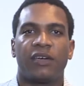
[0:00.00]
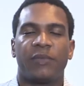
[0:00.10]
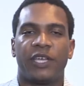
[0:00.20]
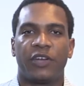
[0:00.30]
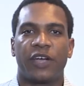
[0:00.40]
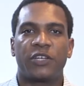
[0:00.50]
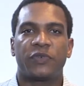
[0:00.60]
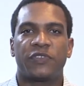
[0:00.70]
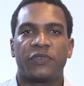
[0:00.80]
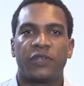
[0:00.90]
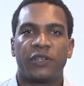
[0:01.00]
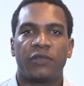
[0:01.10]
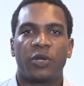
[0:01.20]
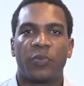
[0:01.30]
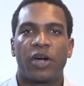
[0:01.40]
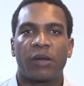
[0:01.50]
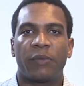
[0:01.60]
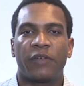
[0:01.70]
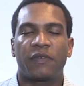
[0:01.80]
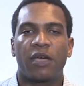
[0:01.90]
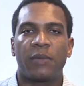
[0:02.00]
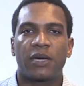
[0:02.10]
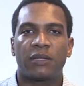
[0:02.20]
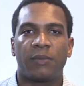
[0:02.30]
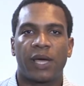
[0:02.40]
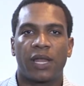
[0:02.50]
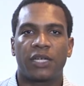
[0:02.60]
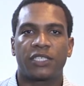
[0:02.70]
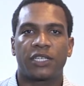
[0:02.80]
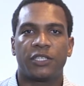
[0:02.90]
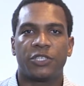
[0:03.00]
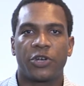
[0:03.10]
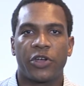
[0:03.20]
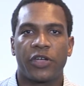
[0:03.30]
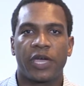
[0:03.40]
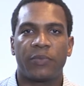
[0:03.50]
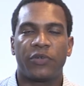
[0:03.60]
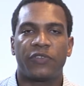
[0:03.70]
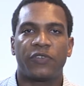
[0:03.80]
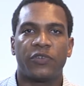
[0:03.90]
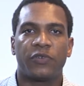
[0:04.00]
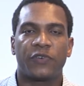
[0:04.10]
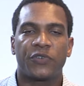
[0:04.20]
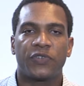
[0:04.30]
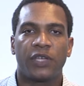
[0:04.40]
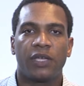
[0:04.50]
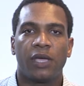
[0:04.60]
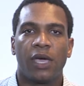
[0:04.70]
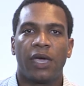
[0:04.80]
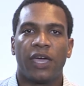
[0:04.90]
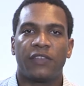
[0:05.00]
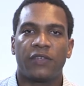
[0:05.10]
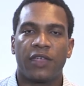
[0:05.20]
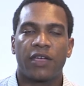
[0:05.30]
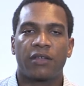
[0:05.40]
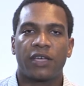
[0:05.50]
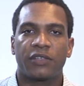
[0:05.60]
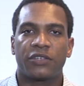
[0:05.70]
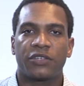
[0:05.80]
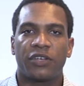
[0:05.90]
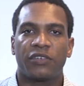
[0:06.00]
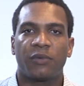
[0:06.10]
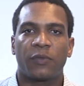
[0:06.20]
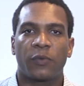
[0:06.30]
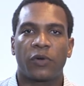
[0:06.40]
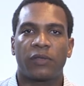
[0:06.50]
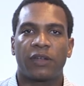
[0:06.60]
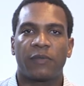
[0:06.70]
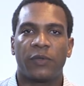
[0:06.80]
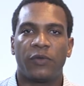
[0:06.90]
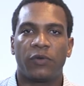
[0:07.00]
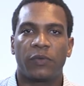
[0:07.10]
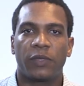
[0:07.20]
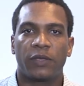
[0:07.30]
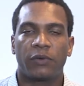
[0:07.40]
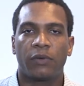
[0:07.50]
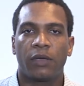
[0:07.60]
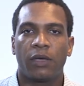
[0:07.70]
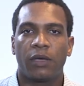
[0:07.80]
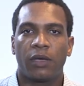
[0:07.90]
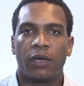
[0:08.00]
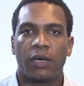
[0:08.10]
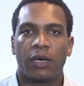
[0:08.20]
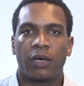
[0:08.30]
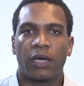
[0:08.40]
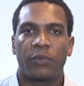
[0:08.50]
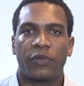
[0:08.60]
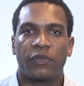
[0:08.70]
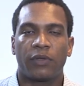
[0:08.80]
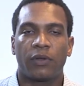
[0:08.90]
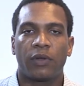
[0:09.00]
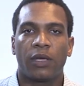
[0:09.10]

I'm a graduate student in the Department of Chemical and Biological Engineering at Princeton University, and today I'd like to share some of the work that I've been doing with you at Princeton.